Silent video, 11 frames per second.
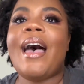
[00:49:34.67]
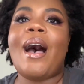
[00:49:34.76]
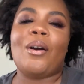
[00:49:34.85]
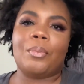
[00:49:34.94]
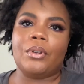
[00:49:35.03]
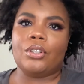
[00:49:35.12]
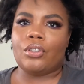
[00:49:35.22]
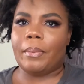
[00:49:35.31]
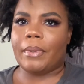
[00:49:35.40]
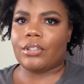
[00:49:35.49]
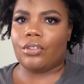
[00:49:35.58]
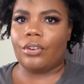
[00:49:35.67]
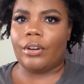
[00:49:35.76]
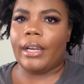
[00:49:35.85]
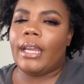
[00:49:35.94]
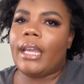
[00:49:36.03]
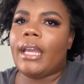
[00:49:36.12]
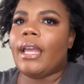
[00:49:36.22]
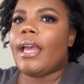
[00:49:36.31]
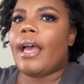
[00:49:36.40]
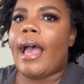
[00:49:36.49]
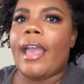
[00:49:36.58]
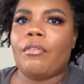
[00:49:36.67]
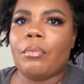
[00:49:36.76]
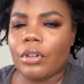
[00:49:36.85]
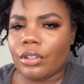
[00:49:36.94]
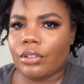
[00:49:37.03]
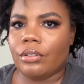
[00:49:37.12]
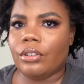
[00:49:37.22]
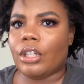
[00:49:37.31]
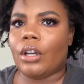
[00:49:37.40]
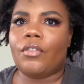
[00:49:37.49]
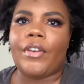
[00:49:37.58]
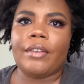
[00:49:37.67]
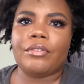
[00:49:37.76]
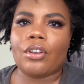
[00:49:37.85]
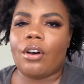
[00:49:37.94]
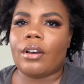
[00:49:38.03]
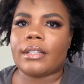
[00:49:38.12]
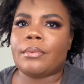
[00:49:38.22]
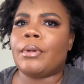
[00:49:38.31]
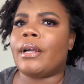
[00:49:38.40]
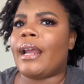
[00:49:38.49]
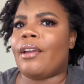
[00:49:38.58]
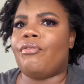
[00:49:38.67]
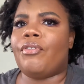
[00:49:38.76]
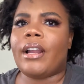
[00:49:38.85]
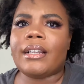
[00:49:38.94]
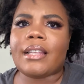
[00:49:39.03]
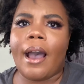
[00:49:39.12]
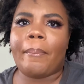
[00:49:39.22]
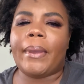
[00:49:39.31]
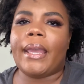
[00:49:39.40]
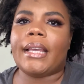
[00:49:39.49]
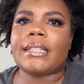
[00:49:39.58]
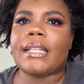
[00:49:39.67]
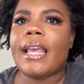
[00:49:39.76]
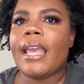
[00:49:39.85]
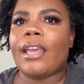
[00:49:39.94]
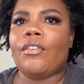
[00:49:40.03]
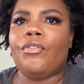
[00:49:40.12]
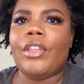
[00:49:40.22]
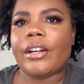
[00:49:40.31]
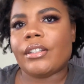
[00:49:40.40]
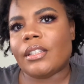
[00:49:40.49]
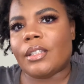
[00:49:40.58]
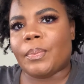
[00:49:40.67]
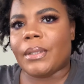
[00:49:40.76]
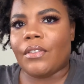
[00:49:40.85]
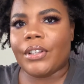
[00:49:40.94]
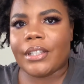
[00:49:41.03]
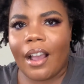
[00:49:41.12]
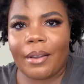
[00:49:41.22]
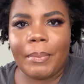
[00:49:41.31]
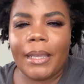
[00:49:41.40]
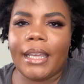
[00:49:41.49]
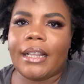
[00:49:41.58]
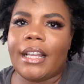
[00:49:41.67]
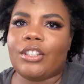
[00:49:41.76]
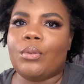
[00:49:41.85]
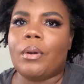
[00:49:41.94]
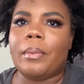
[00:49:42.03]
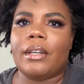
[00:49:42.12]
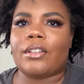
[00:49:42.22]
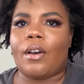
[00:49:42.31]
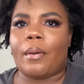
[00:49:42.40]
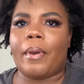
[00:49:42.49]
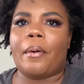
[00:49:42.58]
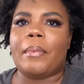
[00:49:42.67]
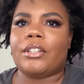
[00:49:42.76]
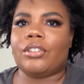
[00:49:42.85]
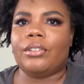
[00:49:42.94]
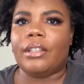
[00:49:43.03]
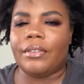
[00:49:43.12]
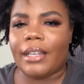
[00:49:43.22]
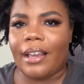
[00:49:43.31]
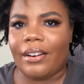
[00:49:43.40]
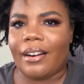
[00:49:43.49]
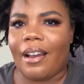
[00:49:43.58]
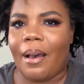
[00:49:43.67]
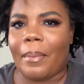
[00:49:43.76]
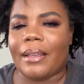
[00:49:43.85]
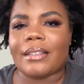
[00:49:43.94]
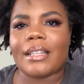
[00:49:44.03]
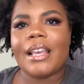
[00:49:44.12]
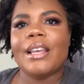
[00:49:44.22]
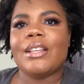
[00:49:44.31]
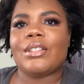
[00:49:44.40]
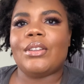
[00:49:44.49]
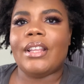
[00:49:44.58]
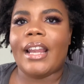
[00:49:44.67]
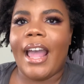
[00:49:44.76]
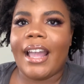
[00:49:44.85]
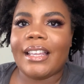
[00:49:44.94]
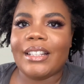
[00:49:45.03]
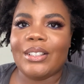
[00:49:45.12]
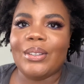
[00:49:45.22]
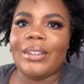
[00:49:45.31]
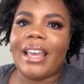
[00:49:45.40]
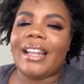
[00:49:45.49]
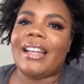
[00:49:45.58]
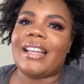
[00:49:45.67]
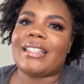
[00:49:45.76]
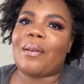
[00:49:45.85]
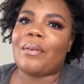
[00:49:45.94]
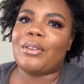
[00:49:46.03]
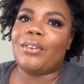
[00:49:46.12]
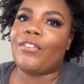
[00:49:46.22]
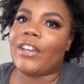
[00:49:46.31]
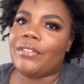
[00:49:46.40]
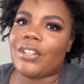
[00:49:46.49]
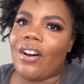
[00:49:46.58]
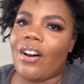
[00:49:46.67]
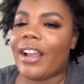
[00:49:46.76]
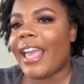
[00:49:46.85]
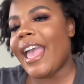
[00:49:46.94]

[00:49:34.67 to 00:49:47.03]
I hope you enjoyed my story. I have more, you know, faith talks. We're gonna have fun topics. If there's a specific topic that you want me to talk about, make sure you leave it down in the comments so that I can do that the next time I do a faith talk.